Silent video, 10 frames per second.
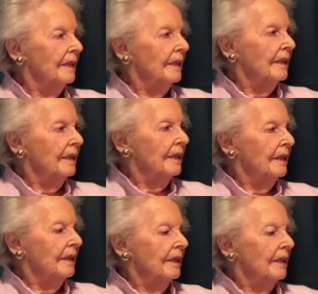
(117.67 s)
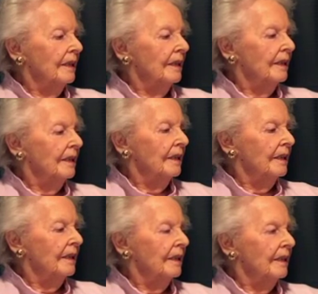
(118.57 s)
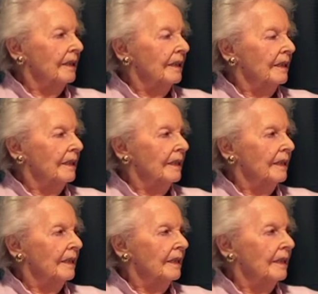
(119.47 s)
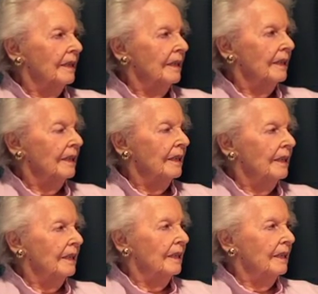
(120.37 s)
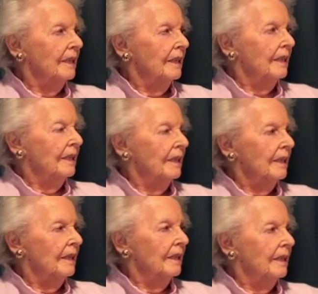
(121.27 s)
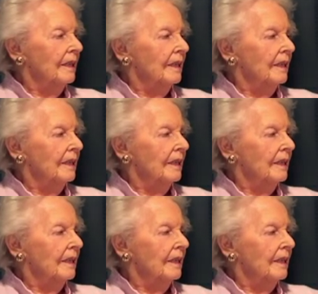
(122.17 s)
(silent)